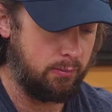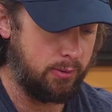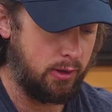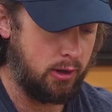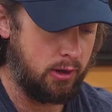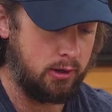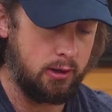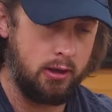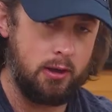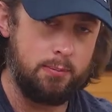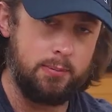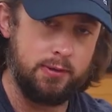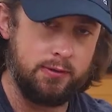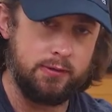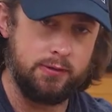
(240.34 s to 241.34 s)
block
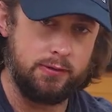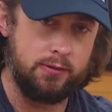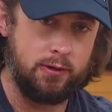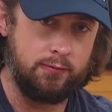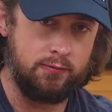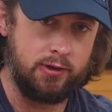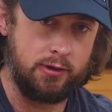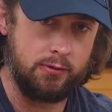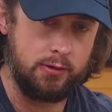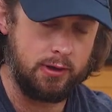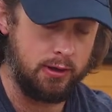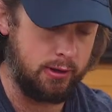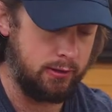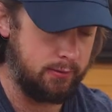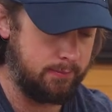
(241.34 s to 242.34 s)
up into the dovetail
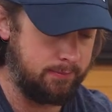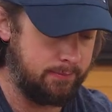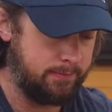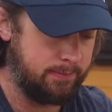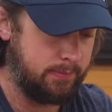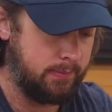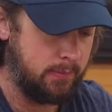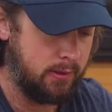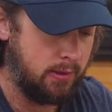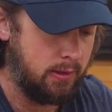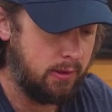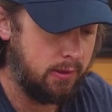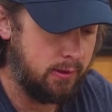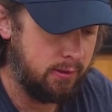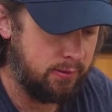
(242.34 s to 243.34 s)
cut.
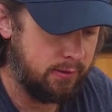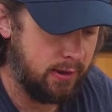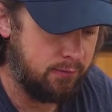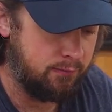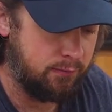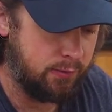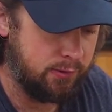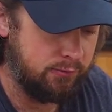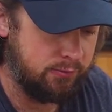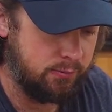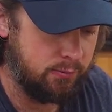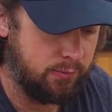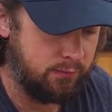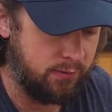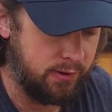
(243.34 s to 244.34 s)
That
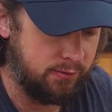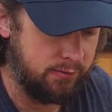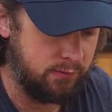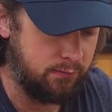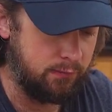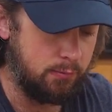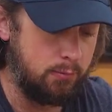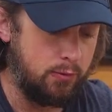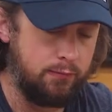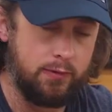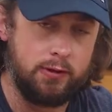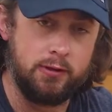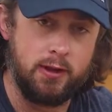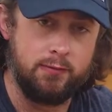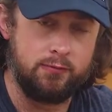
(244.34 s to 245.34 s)
friction prevents it from
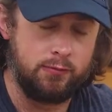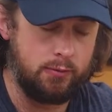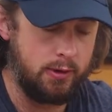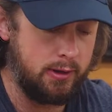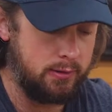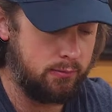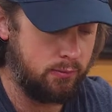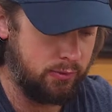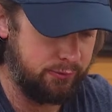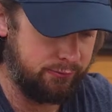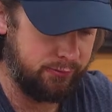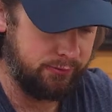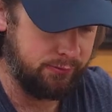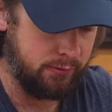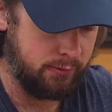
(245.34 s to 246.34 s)
moving left-right,
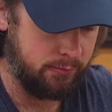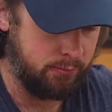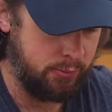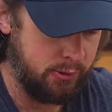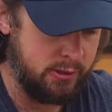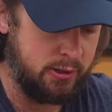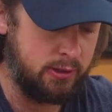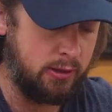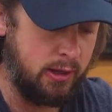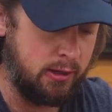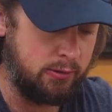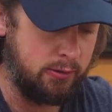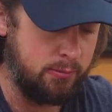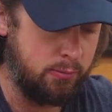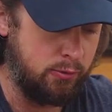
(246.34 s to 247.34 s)
which is a pretty
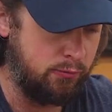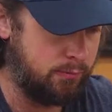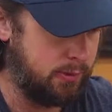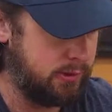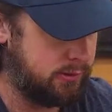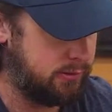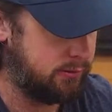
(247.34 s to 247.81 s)
unlikely movement